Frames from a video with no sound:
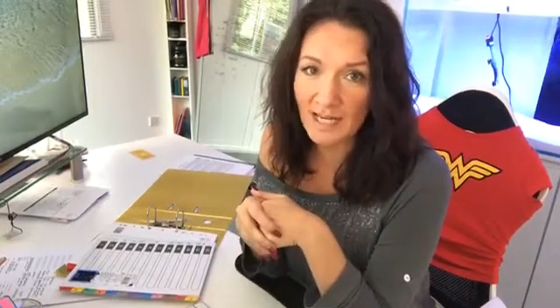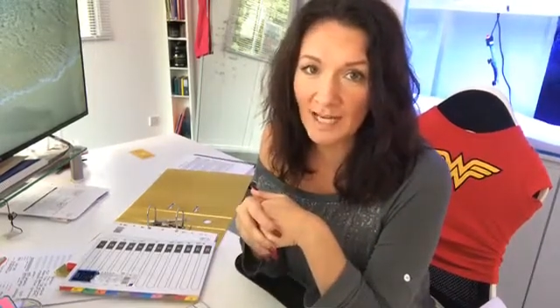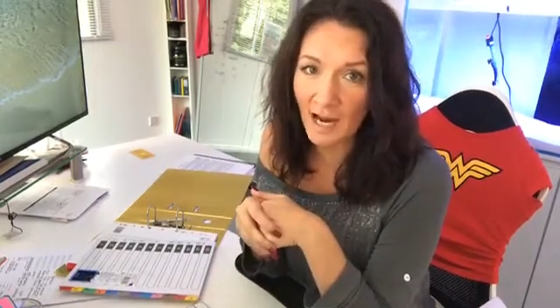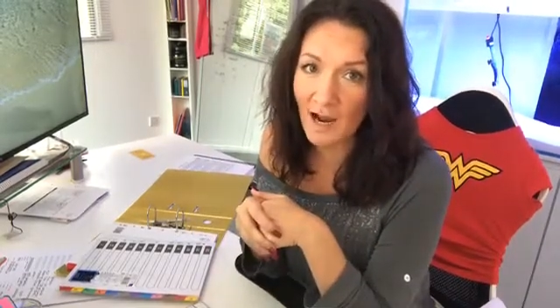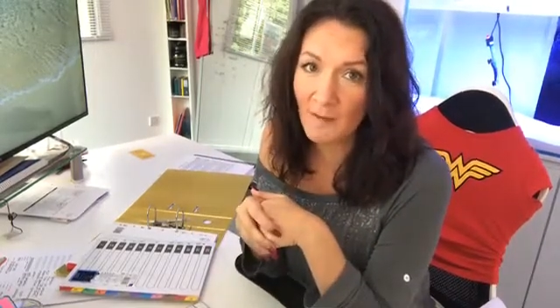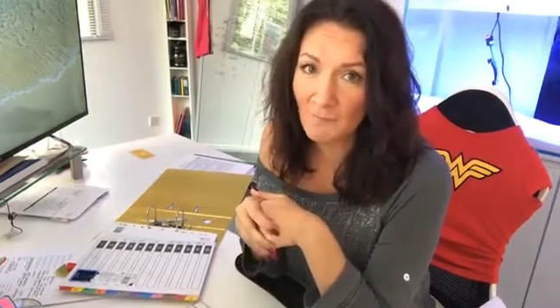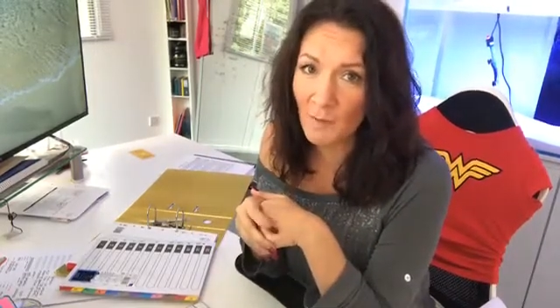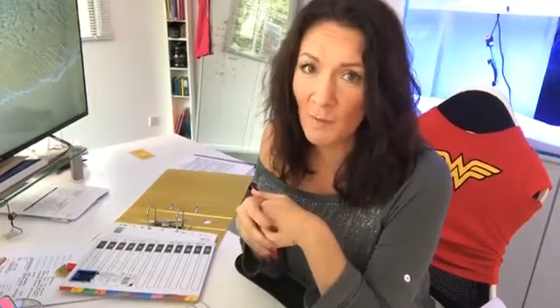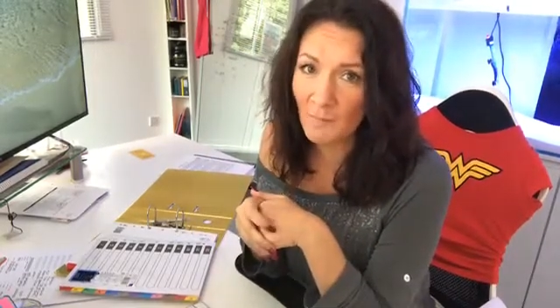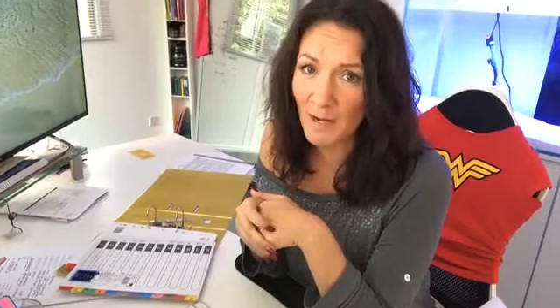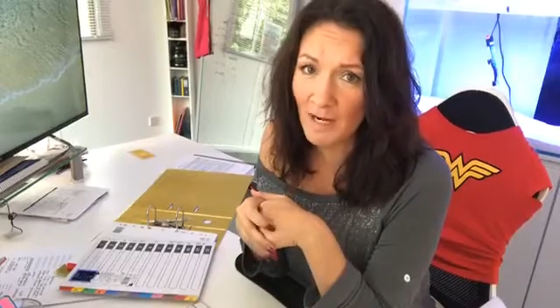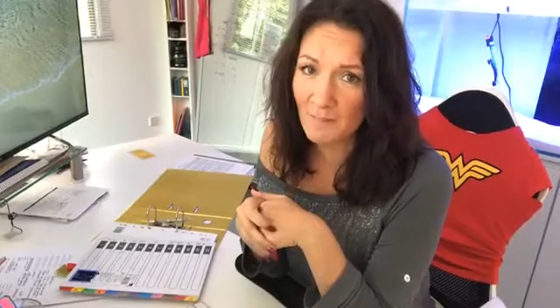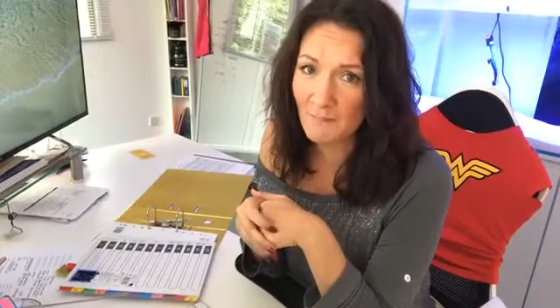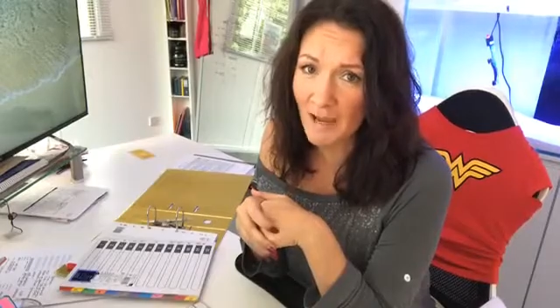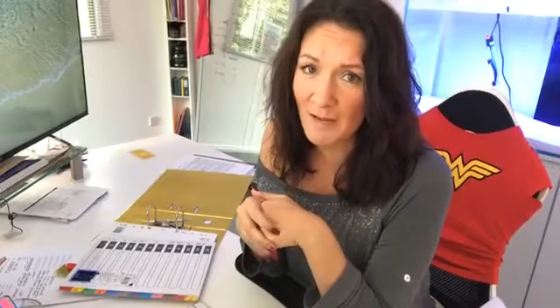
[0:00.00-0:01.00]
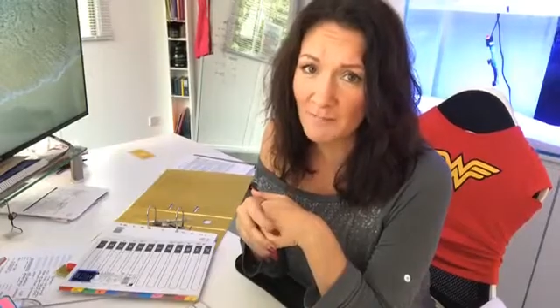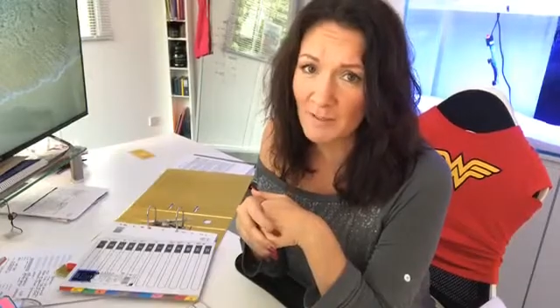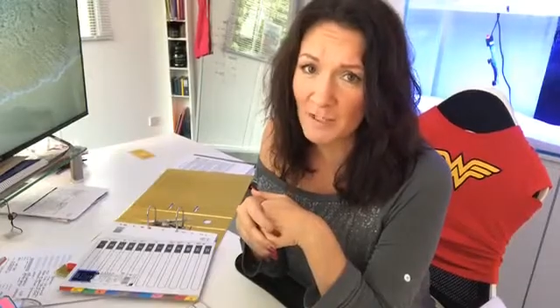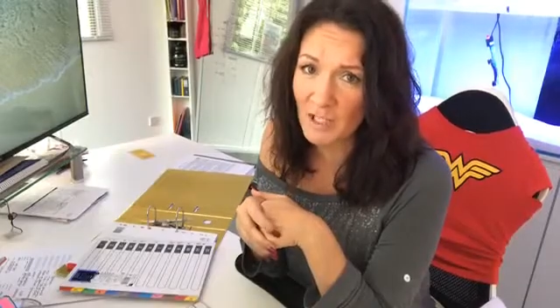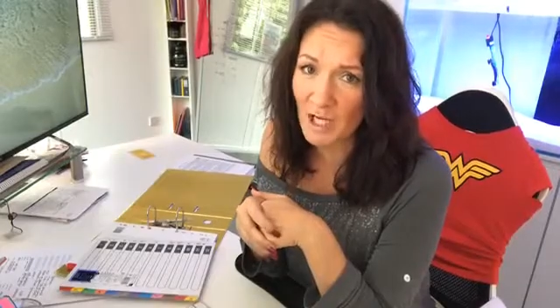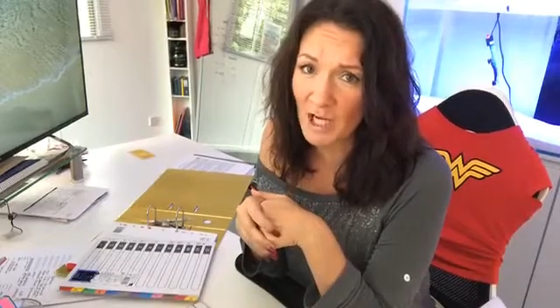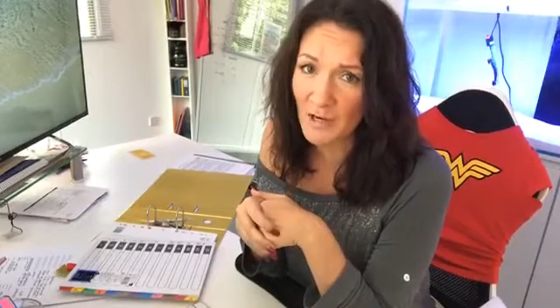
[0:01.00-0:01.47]
yeah, I'm more pen and paper
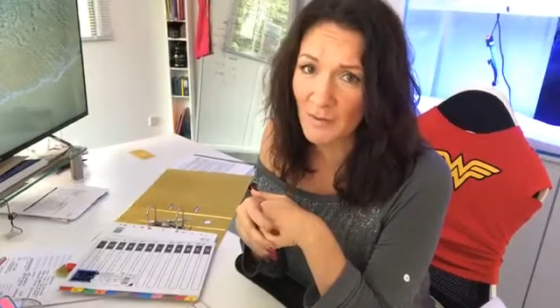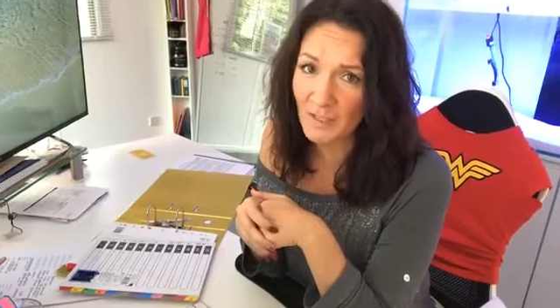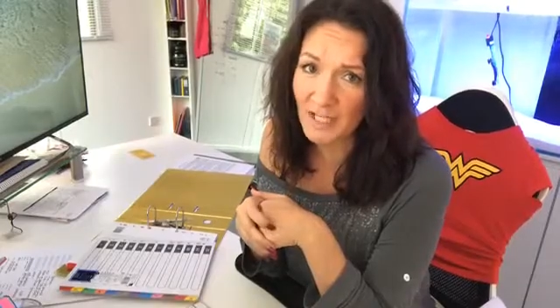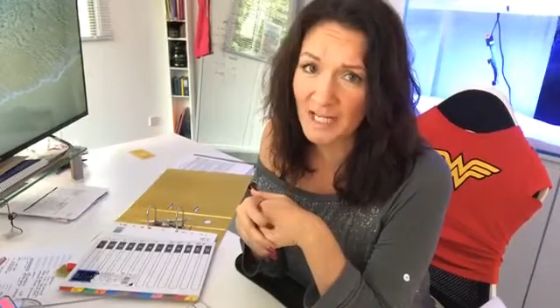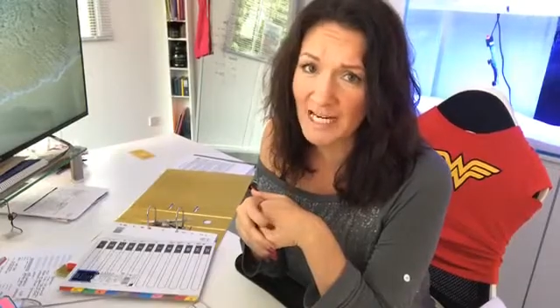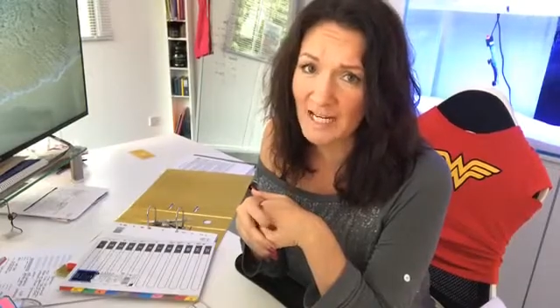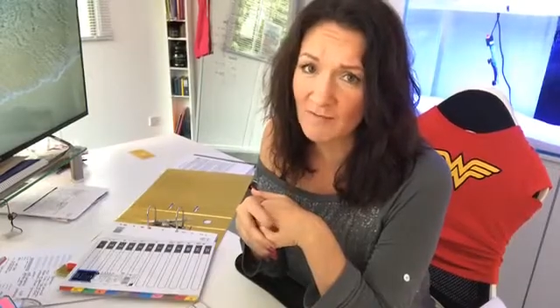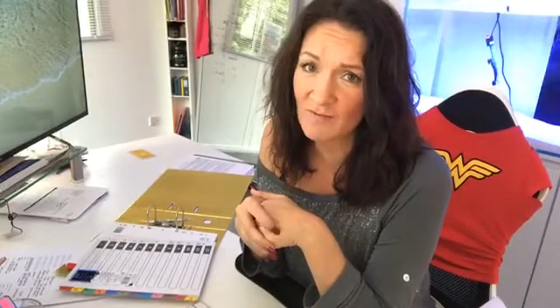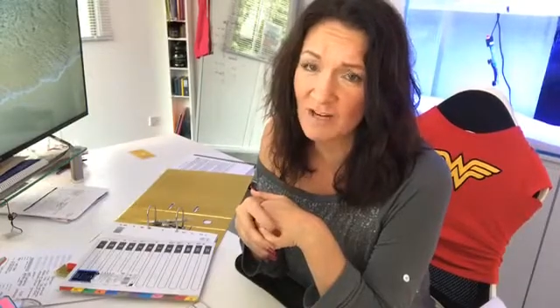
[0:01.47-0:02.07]
too, and I need a